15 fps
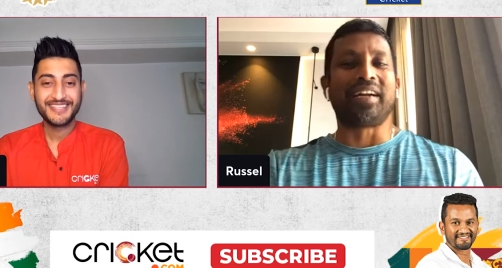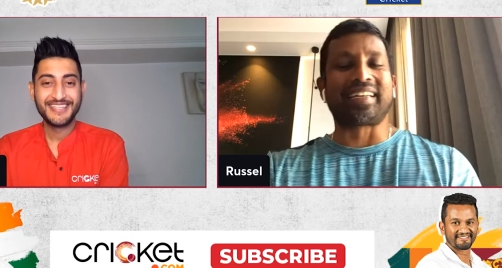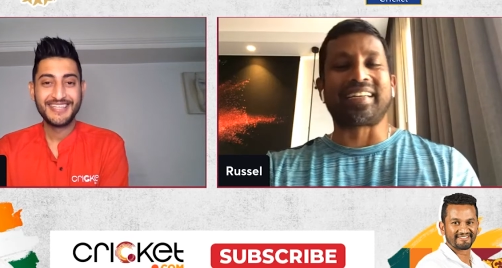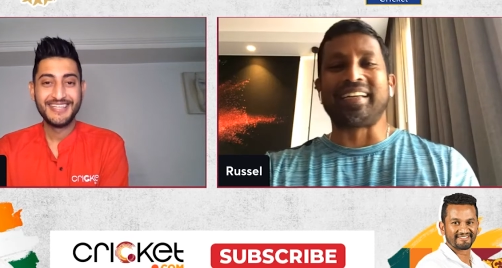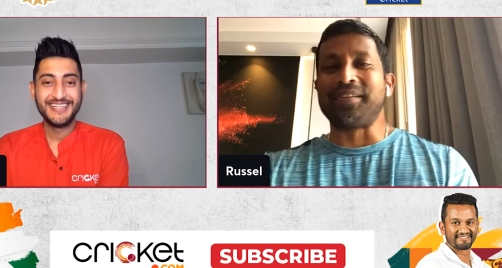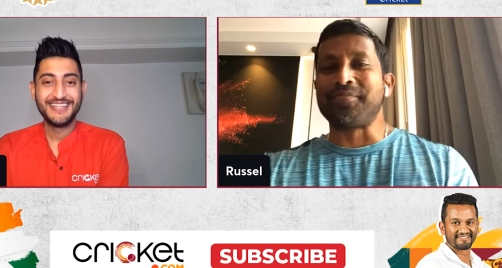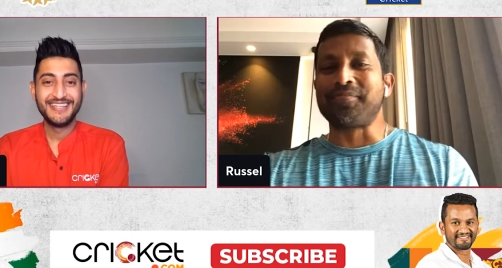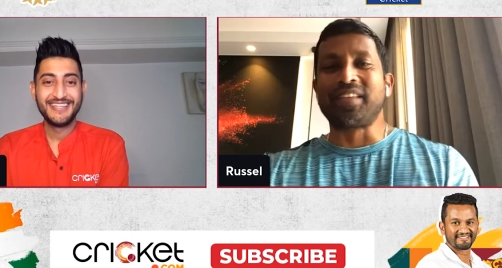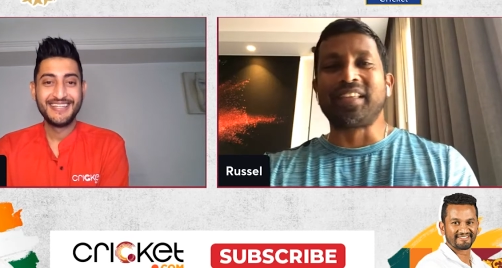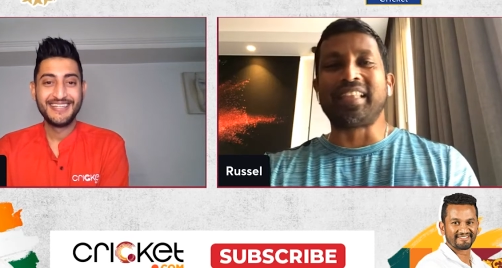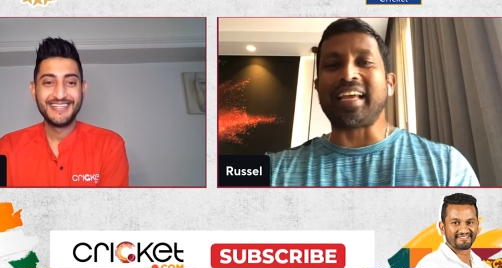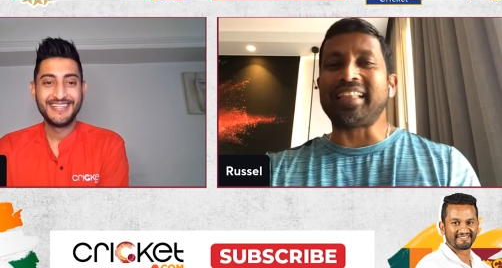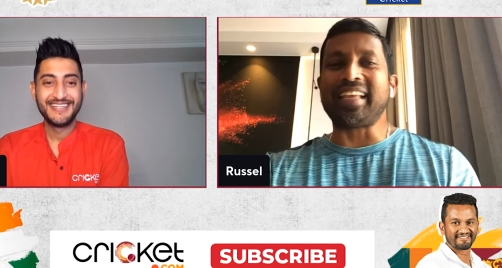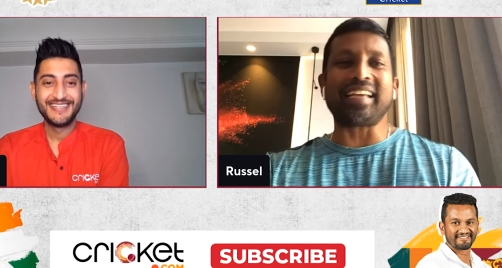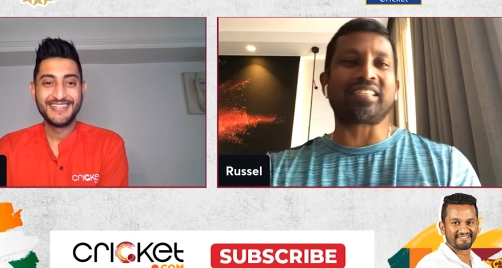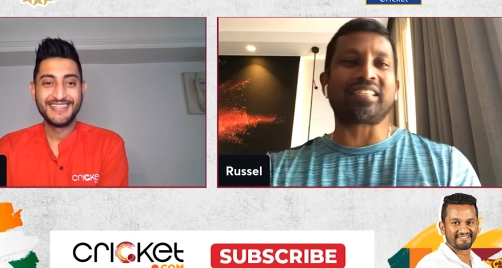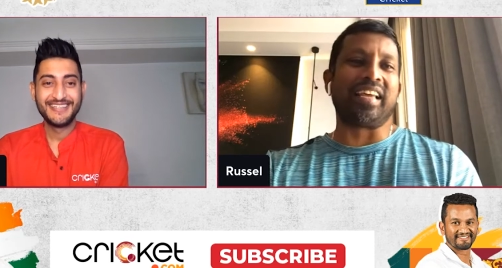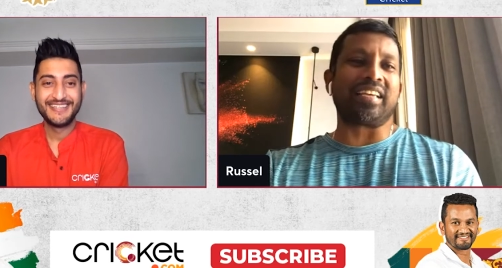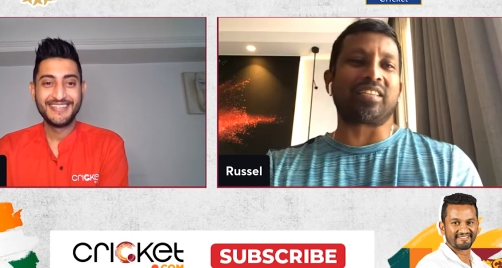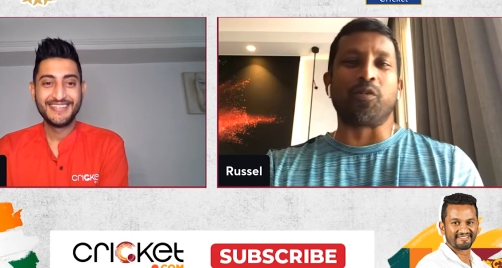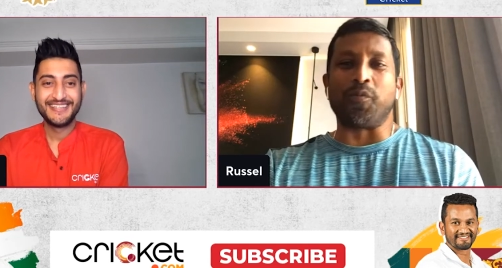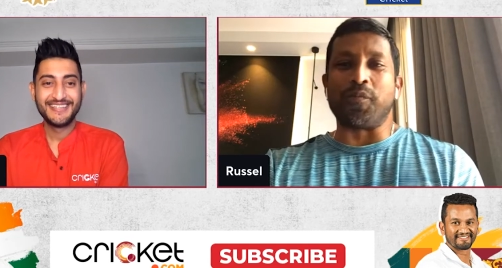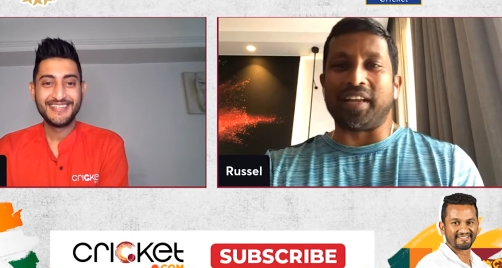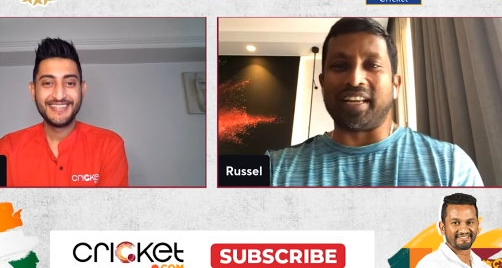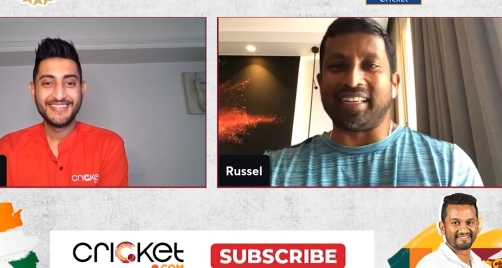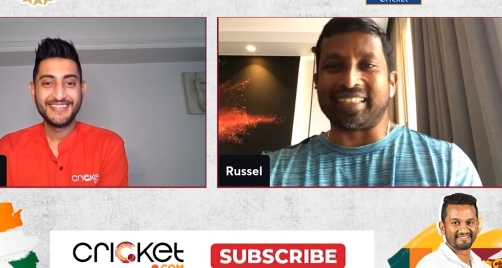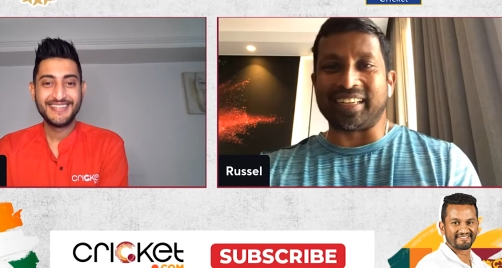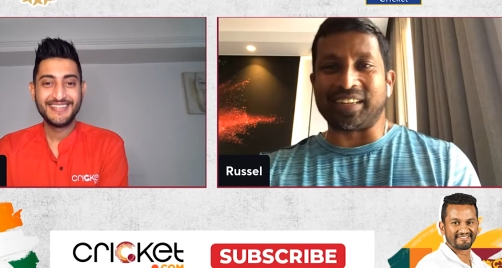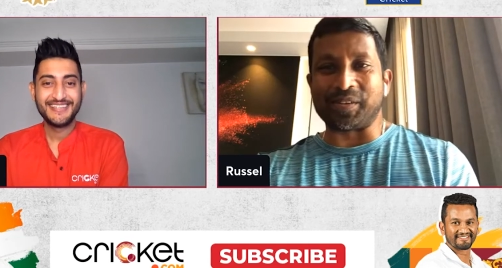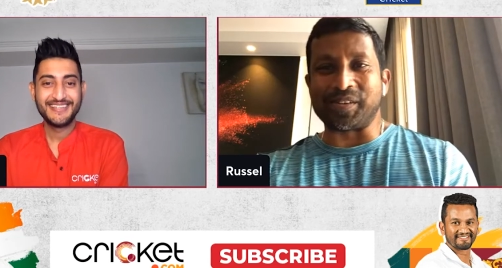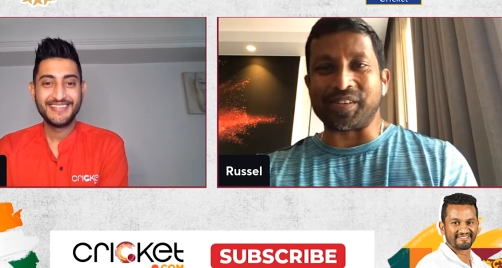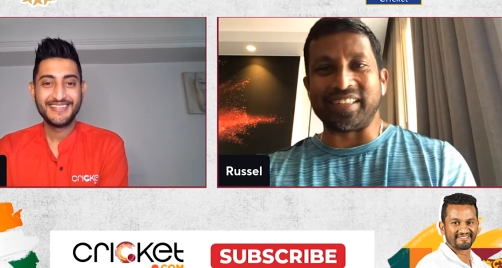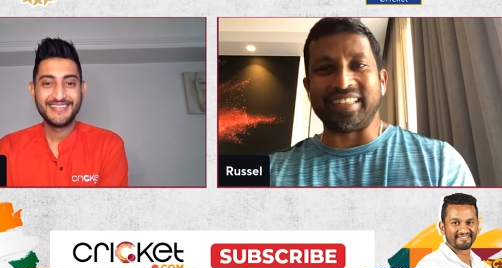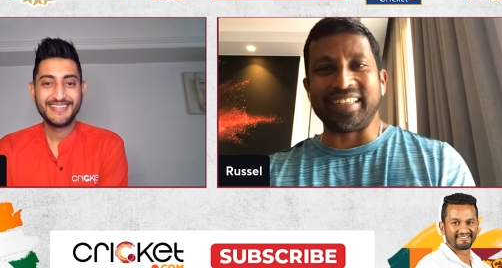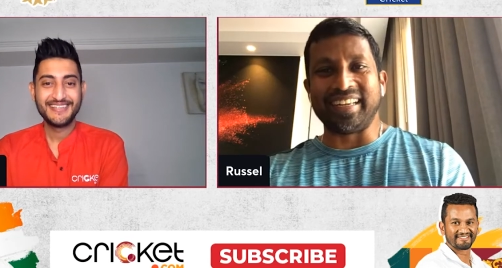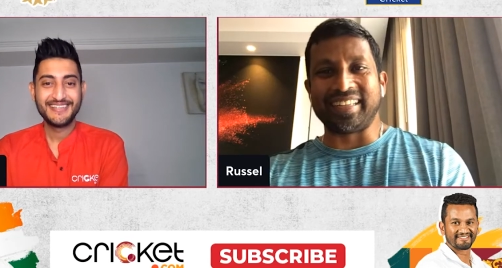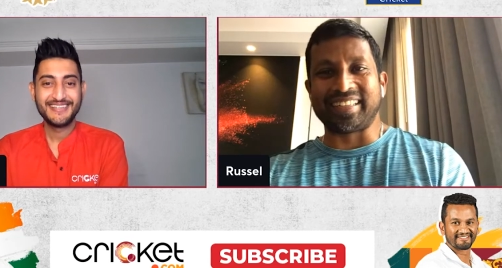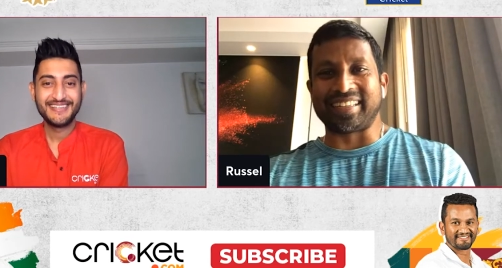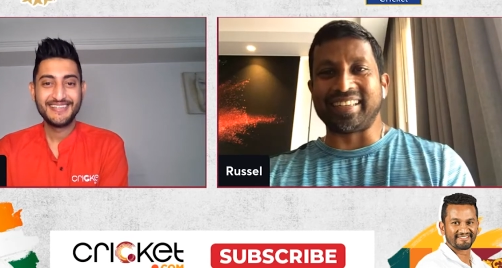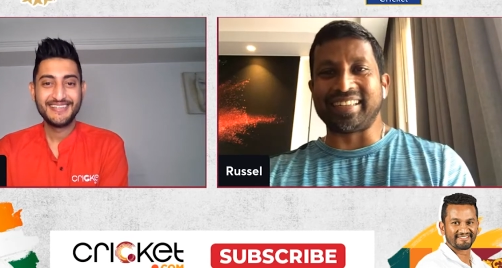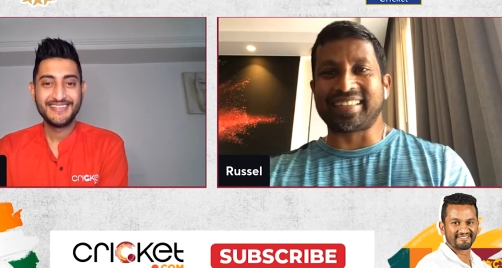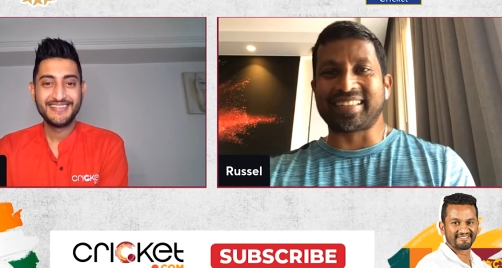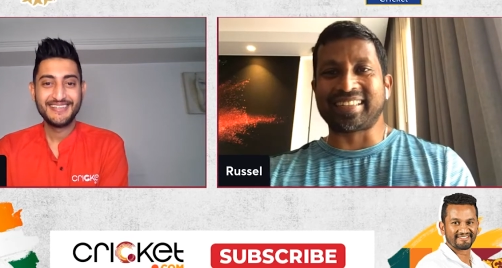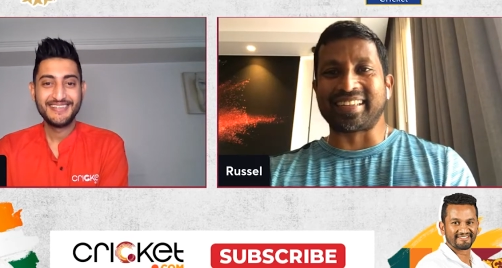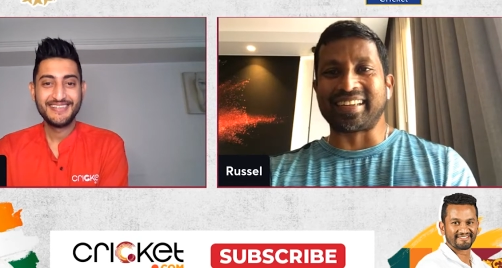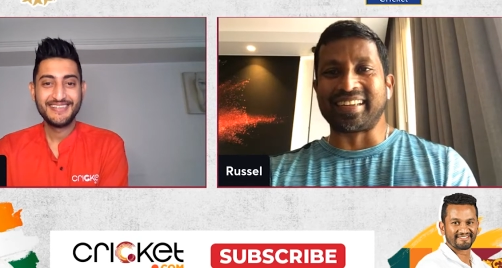Speaker 1: but uh, there, there's there's no malice at all. It's it's